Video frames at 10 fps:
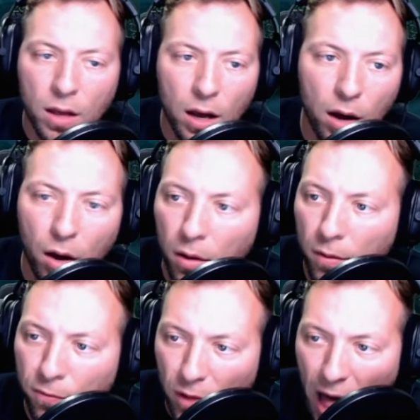
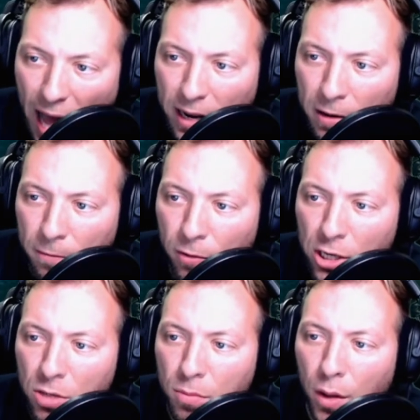a flat
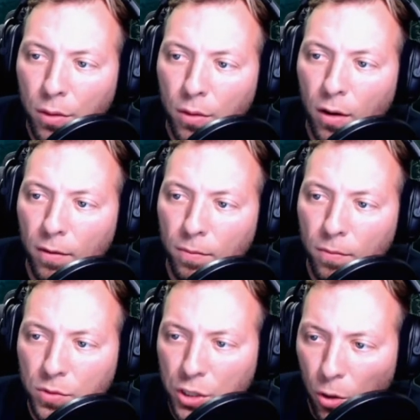inflation month of
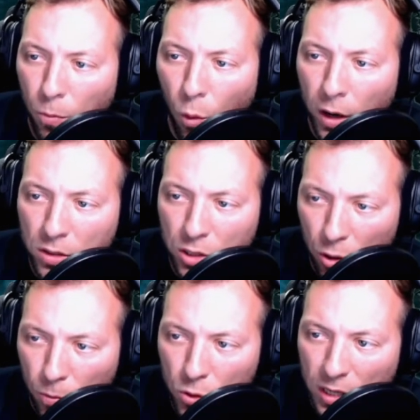
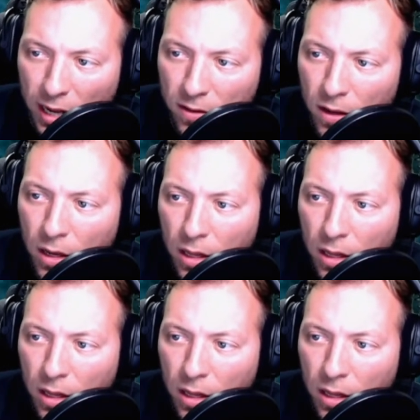0.0%.